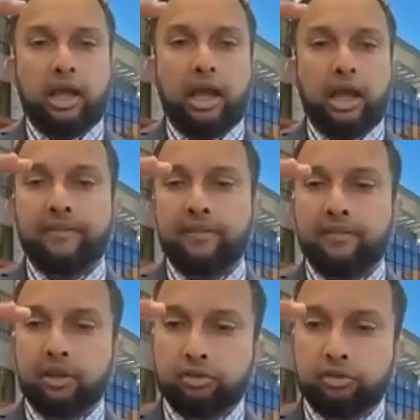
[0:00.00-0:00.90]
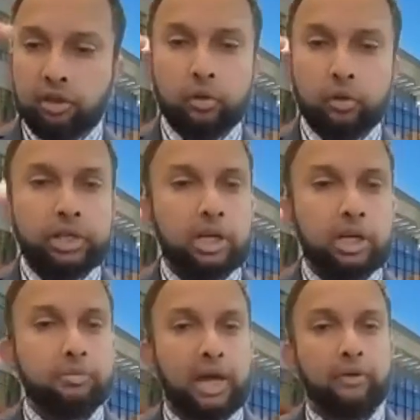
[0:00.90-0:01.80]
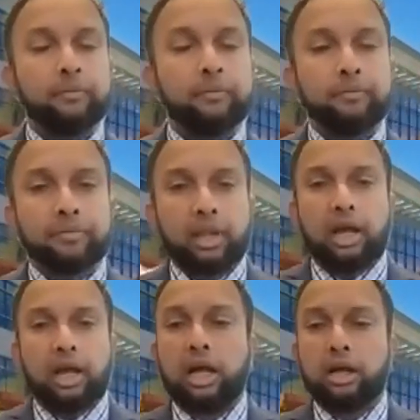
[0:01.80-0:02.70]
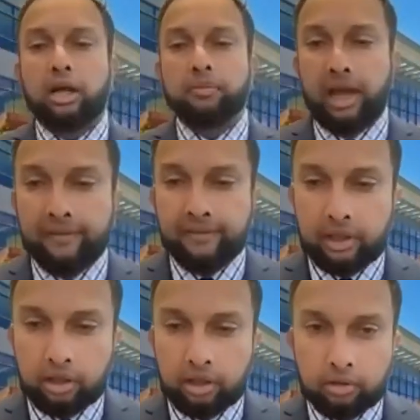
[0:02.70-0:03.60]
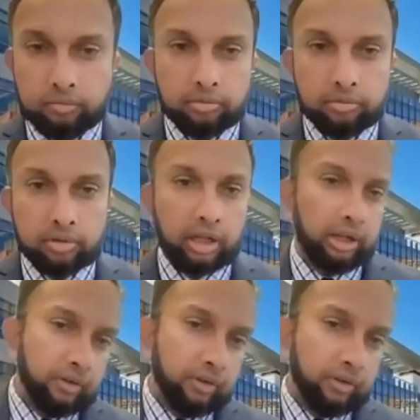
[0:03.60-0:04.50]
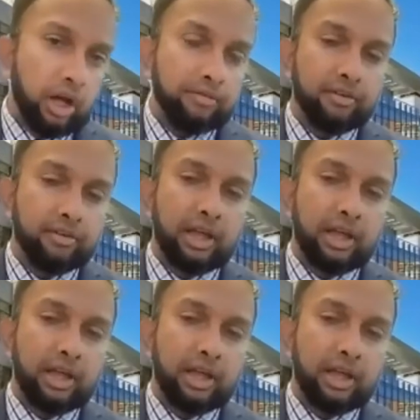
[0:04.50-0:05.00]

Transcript: and then they'll slowly come down, and they'll level off.